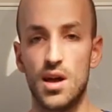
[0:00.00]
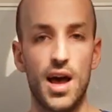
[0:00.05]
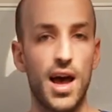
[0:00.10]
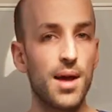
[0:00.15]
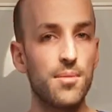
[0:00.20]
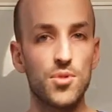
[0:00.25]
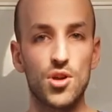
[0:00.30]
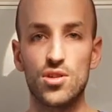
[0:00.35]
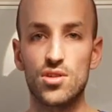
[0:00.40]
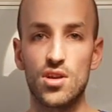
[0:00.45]

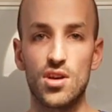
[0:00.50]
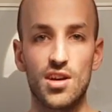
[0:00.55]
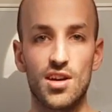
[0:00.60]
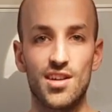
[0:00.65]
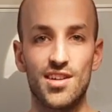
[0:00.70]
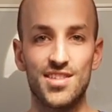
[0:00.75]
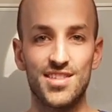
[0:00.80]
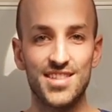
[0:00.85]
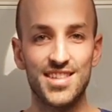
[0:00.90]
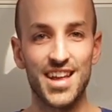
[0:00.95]
I'm not
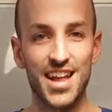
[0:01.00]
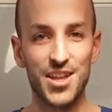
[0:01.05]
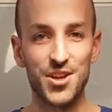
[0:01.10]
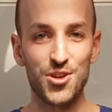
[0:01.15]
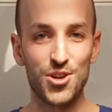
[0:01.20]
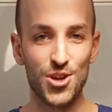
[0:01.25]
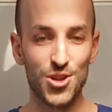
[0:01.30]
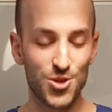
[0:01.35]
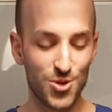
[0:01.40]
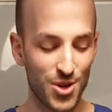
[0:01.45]
gonna tell you
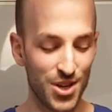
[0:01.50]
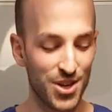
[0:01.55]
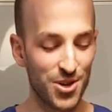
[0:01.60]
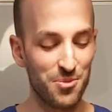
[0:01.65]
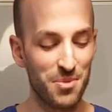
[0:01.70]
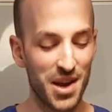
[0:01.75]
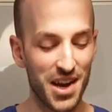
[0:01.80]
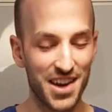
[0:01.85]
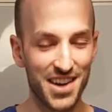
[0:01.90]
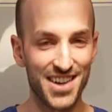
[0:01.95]
not to eat your
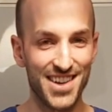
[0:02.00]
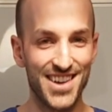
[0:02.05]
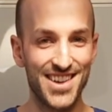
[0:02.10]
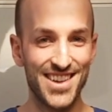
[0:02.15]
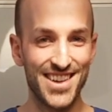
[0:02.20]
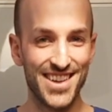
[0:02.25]
bacon.